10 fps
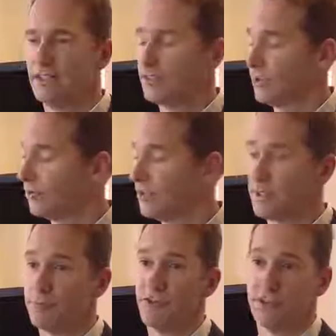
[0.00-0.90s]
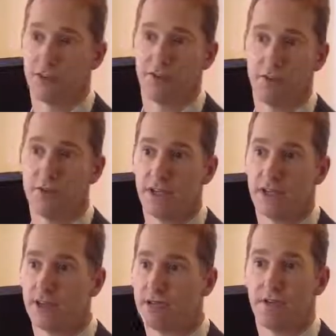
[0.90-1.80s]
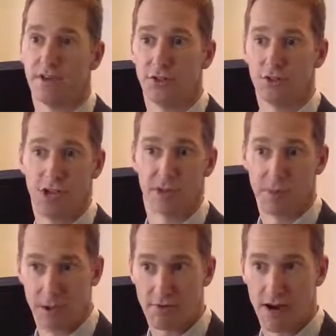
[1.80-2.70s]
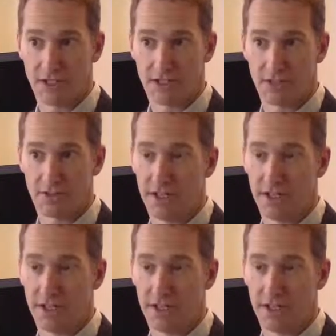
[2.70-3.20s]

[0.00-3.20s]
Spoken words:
So 3D printing for me has revolutionized my practice.